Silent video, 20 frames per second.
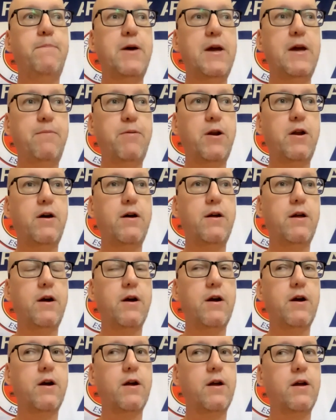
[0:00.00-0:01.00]
people
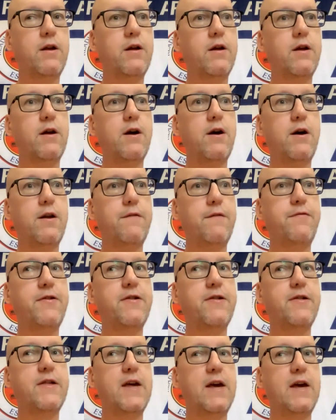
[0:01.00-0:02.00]
are kind of
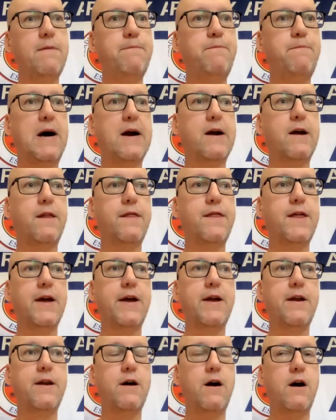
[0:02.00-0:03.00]
sitting back and
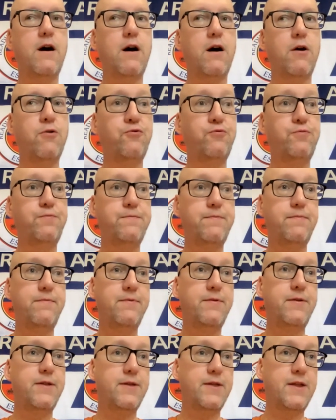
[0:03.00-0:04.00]
thinking,
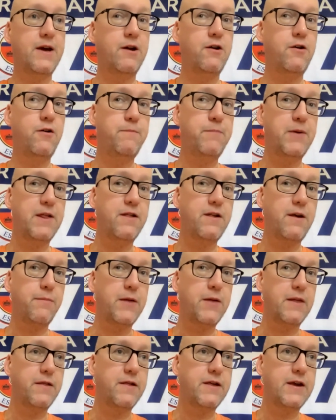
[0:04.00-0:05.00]
there could be
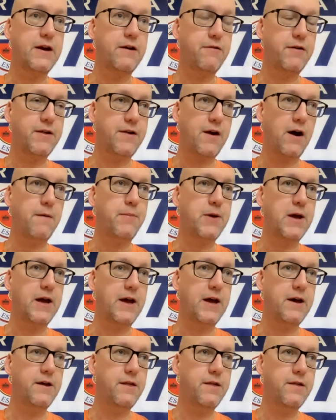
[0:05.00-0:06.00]
something serious up
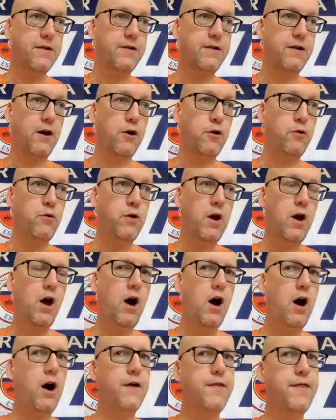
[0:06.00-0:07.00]
here. So
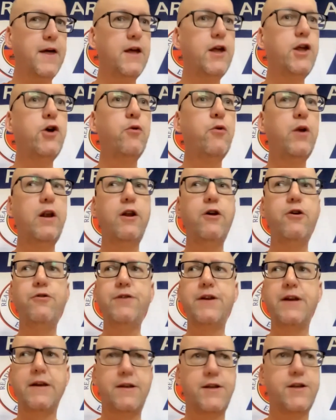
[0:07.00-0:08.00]
I think you
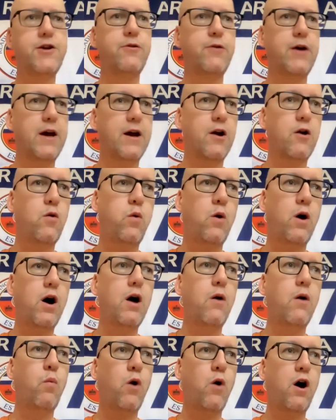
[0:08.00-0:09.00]
alluded to it
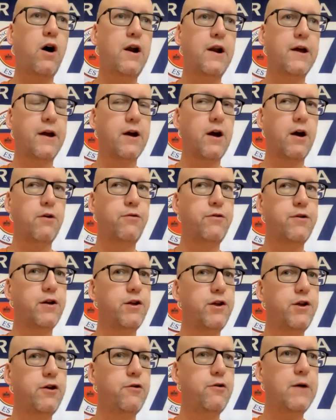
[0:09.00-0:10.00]
quite a while ago
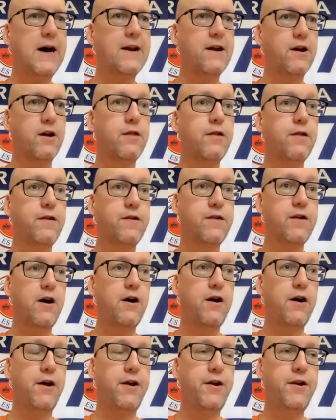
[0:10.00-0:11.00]
that you were
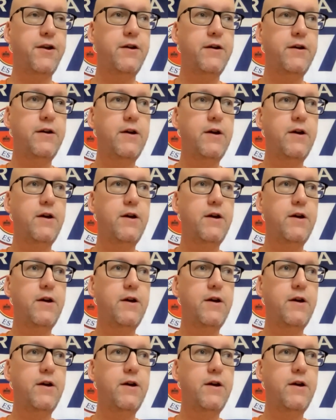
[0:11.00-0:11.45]
concerned.